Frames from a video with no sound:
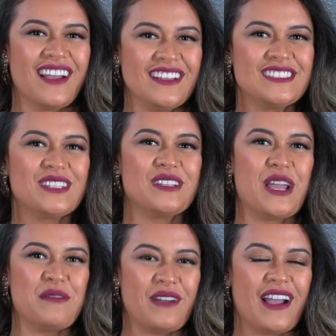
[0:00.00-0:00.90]
until
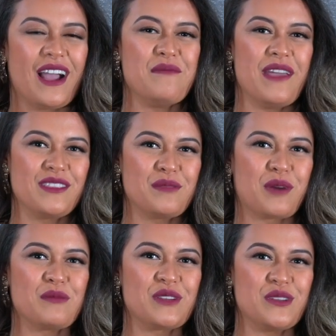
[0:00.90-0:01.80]
I met the
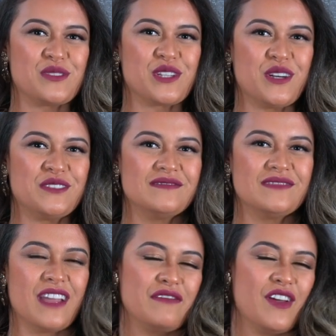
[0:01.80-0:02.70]
barbecue show.
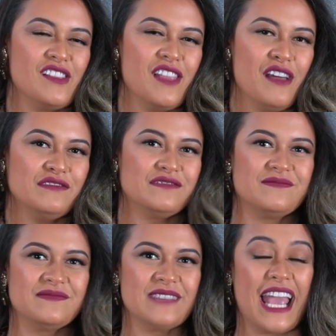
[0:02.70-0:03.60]
I fell in love,
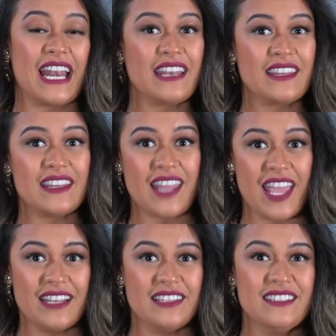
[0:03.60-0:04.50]
and
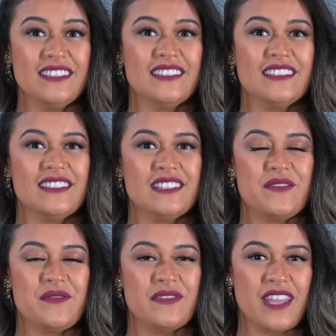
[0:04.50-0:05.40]
then.
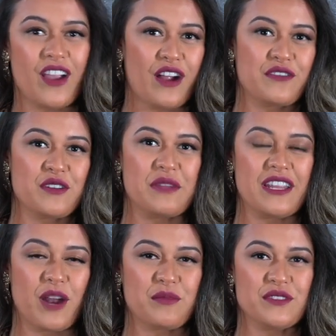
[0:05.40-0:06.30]
They offered me
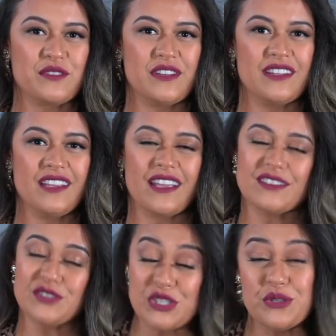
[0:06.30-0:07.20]
an opportunity. I
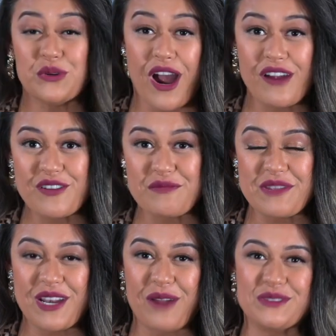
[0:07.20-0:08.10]
guess you offered
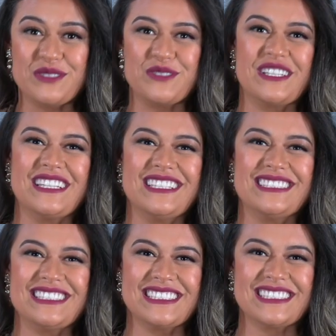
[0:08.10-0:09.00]
me an opportunity
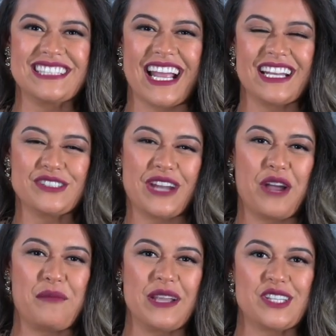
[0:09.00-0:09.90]
to kind of try
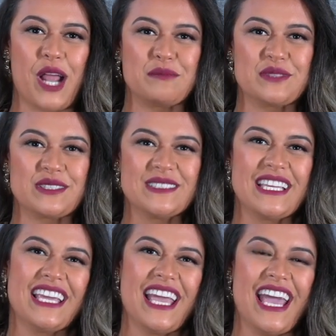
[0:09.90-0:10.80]
out my chops
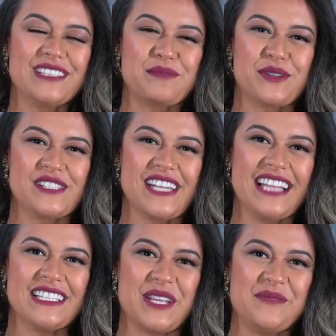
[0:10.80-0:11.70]
as a
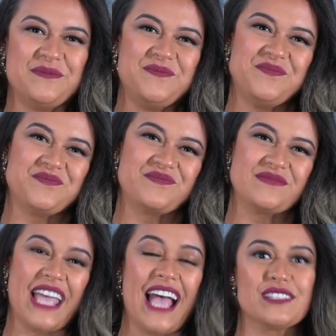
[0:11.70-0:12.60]
personality,
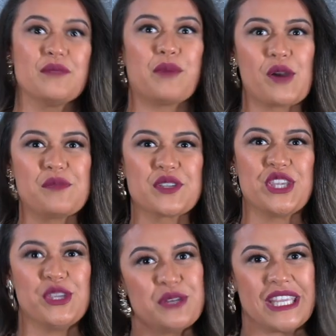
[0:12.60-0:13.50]
as a
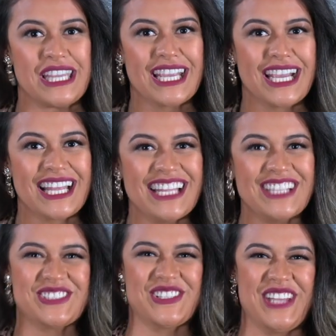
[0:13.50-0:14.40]
barbecue-tie.
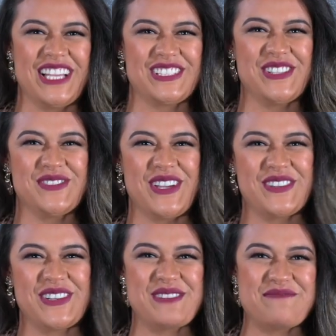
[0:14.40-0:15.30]
Yes.
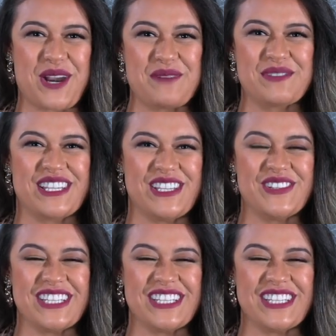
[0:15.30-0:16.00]
When we were barbecues.